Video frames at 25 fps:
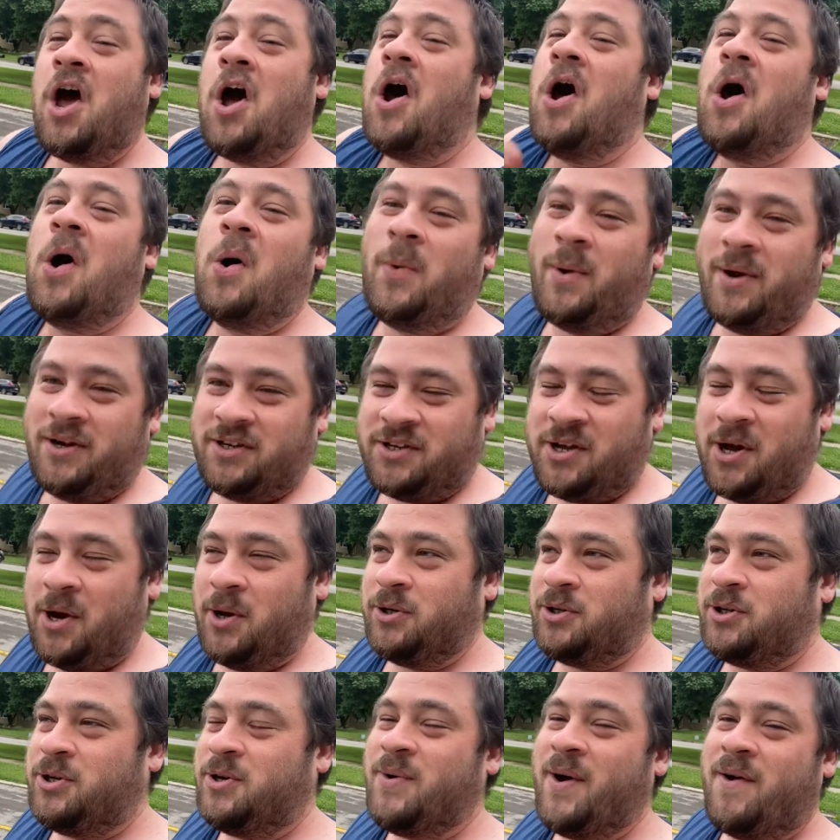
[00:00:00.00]
always go
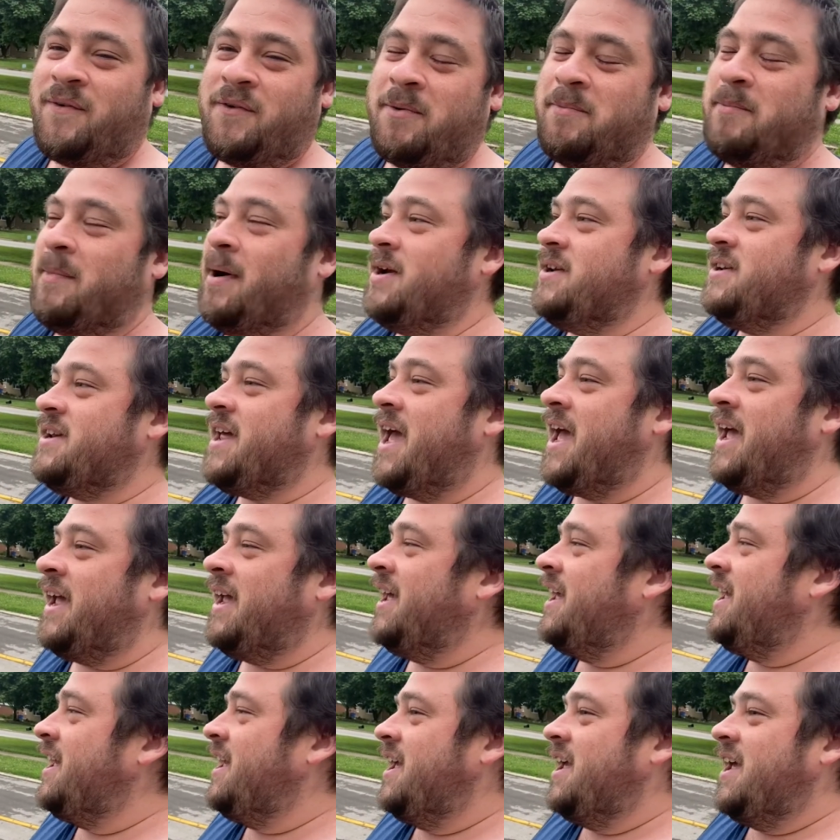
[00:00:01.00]
to every Monday
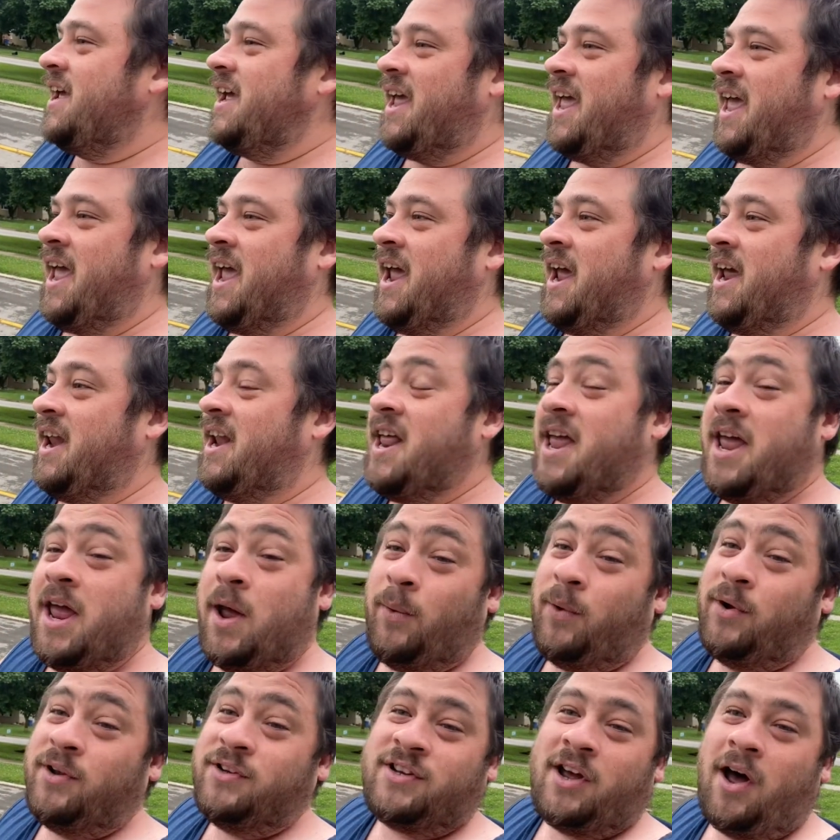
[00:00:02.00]
and it
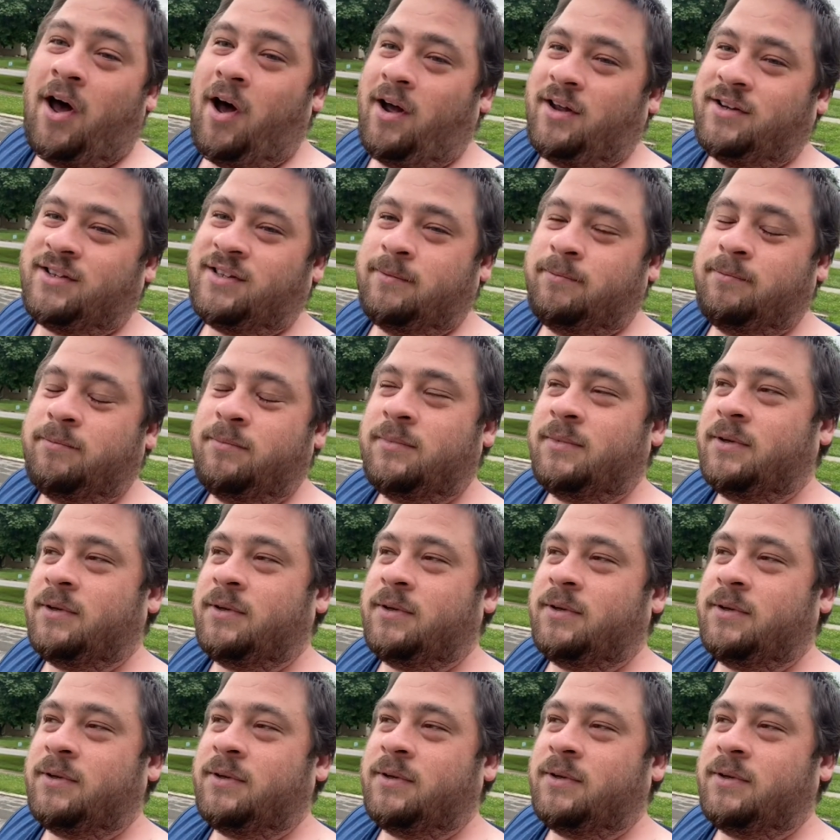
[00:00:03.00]
was awesome.